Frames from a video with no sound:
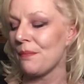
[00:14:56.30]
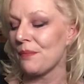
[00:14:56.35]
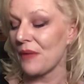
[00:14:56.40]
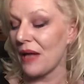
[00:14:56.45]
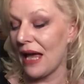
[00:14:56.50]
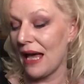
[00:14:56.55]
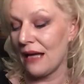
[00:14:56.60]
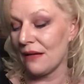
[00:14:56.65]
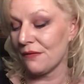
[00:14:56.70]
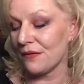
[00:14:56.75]

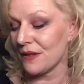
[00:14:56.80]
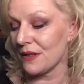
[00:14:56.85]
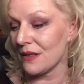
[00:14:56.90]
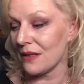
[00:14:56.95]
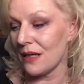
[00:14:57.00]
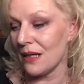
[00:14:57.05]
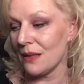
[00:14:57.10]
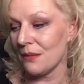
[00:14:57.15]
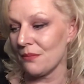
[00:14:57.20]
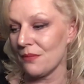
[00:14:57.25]
And for
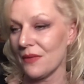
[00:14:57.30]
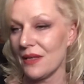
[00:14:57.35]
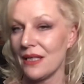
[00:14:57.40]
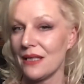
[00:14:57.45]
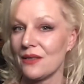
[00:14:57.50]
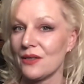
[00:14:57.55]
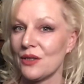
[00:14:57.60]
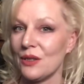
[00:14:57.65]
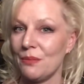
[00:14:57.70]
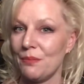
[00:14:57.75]
some, this
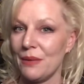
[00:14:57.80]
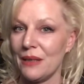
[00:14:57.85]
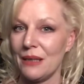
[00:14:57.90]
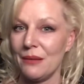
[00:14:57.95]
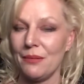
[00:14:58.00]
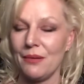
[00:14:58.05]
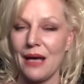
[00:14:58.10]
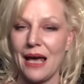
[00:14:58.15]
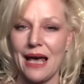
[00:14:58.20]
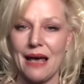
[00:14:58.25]
could
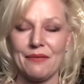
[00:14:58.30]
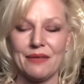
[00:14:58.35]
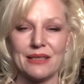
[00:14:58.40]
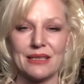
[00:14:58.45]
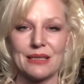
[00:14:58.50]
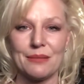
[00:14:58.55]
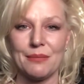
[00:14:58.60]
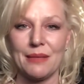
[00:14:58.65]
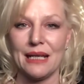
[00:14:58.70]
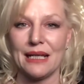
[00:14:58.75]
be having
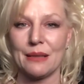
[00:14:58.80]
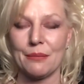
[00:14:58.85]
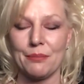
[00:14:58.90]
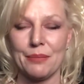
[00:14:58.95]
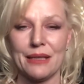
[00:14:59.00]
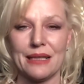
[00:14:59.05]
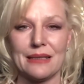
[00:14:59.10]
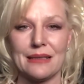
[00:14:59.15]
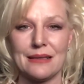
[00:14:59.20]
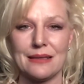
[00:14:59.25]
to make a
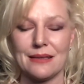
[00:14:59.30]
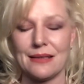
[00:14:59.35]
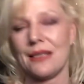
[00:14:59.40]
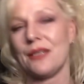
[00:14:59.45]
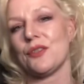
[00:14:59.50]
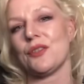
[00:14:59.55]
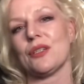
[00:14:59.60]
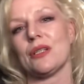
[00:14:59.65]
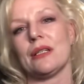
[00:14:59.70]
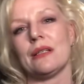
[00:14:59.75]
big
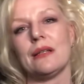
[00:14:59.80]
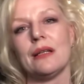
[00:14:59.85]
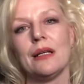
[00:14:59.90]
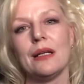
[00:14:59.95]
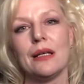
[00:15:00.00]
decision.